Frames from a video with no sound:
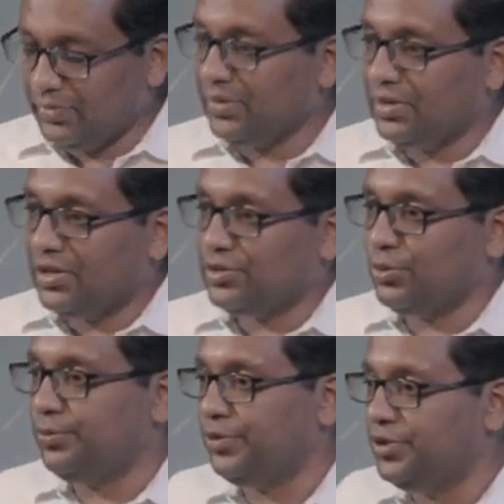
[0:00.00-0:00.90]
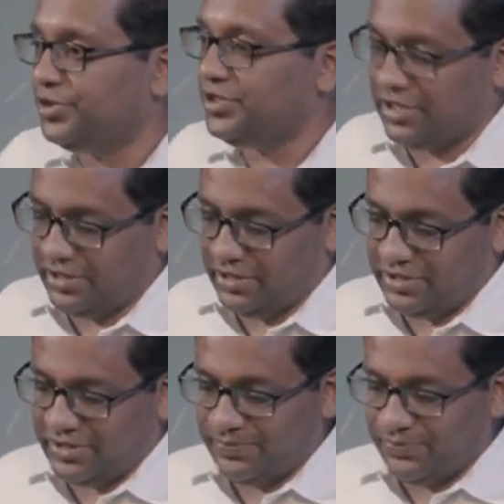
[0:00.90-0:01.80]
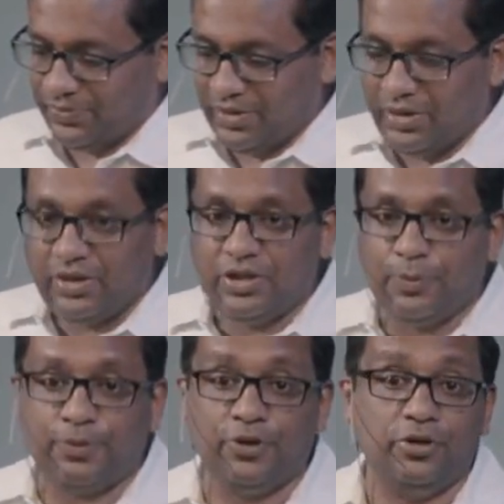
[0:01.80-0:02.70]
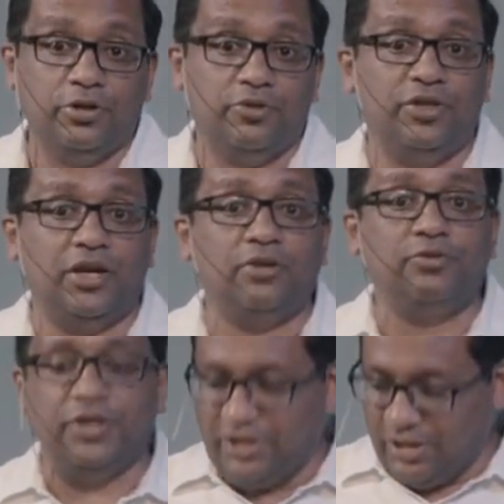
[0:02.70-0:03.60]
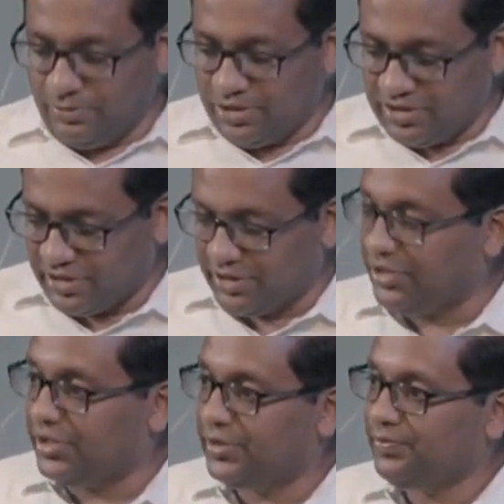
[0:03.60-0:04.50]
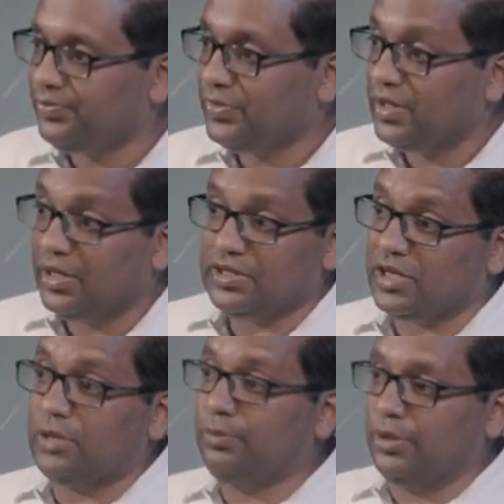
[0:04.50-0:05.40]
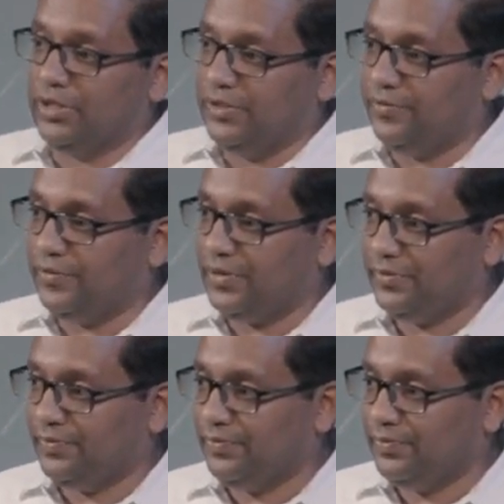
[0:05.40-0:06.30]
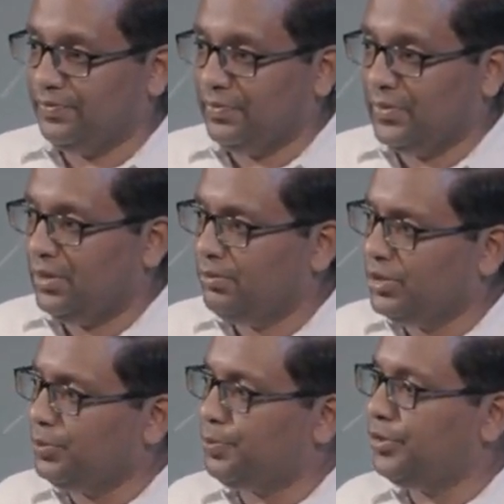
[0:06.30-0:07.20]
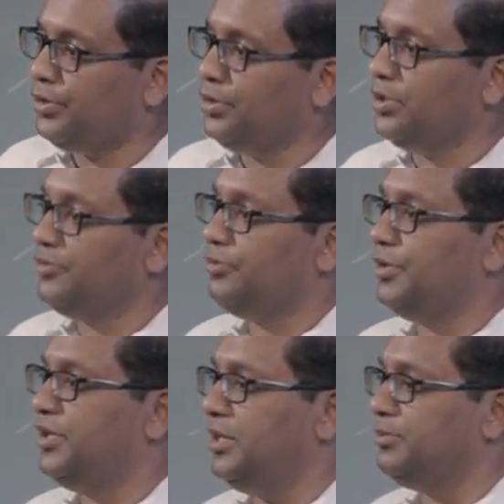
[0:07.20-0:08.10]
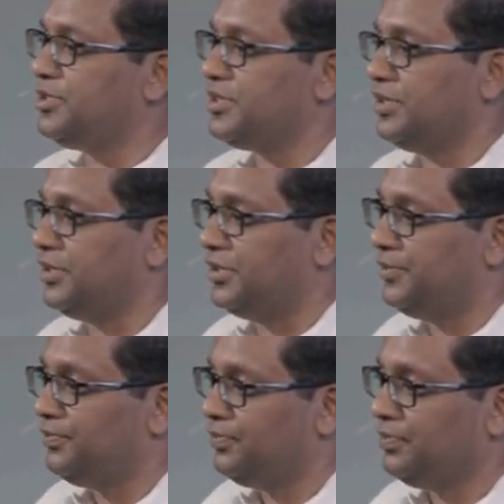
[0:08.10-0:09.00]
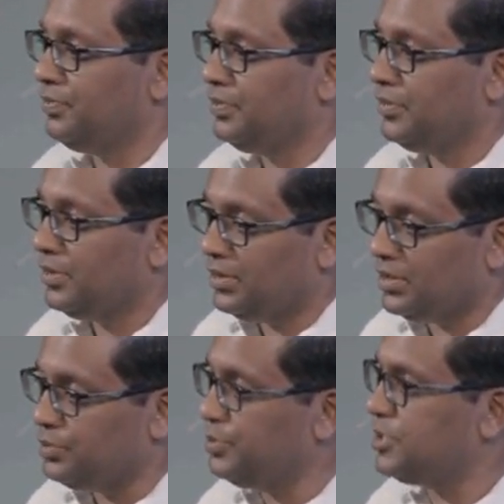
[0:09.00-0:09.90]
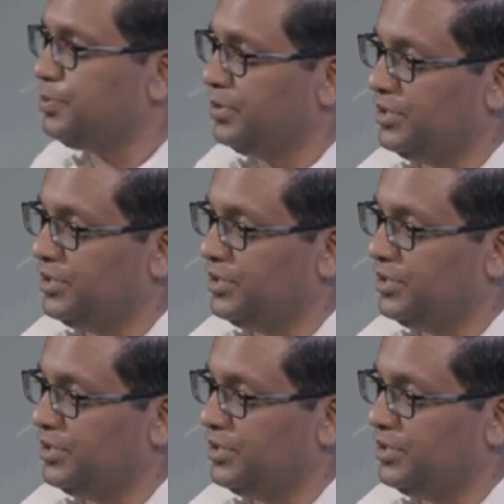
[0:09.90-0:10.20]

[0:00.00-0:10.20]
pearl of the unredeemed sinner is unbelief, but the pearl of the redeemed sinner is misbelief. Misbelief.